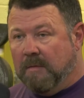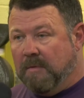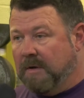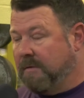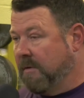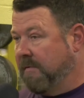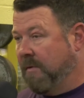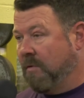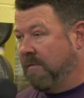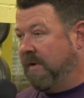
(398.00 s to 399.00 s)
But 3,
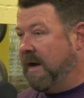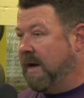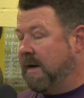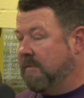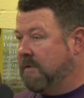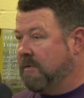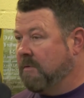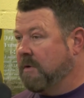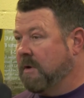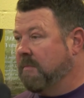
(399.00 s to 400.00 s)
4, and 5 is
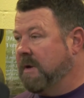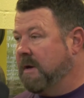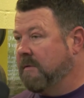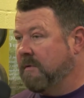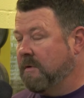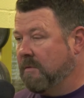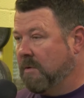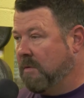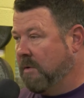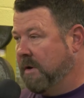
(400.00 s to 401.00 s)
going to come down to
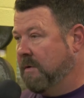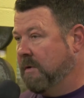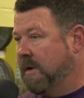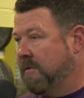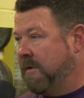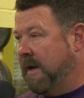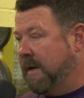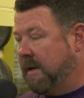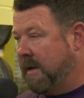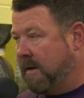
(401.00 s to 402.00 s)
what we do against
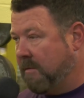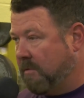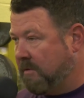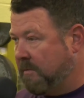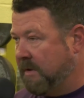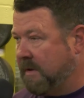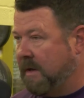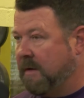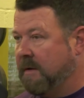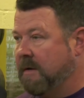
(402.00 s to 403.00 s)
Cannon County, what Smith
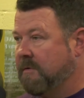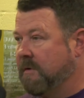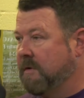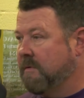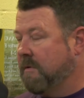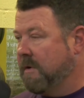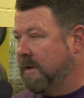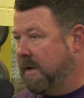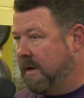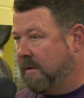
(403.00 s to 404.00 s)
County does against
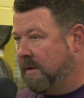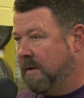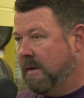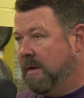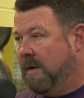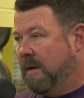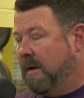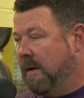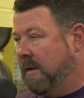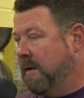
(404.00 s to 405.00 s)
Grundy County,
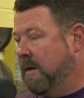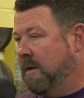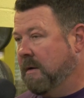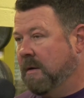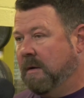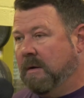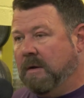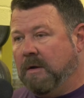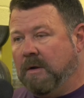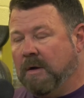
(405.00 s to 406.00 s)
and those
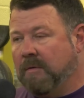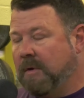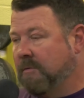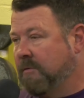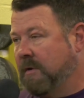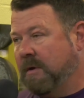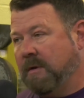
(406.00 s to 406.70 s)
it's